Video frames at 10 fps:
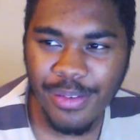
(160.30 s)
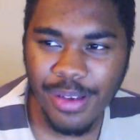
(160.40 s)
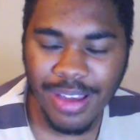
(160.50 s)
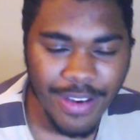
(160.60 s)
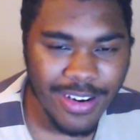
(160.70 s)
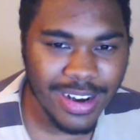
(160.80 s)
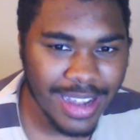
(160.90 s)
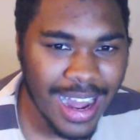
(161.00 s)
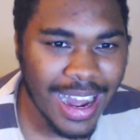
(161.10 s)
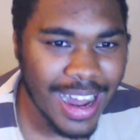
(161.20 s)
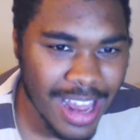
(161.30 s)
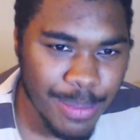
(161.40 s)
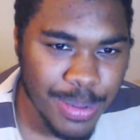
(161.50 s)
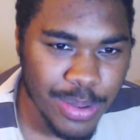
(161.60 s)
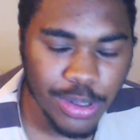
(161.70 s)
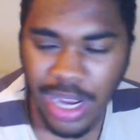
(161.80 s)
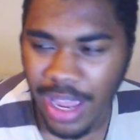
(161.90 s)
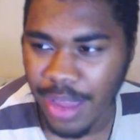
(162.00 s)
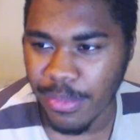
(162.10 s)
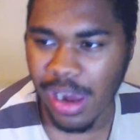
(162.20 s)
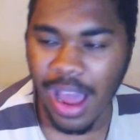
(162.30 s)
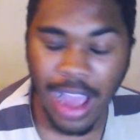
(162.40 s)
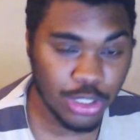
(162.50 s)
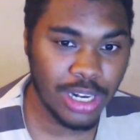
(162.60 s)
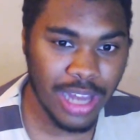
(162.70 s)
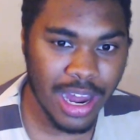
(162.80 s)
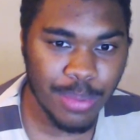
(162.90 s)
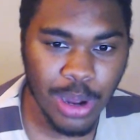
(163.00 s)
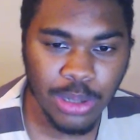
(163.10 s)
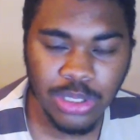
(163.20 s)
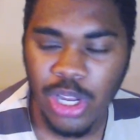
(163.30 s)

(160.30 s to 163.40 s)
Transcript: very card happy, which I am actually glad about.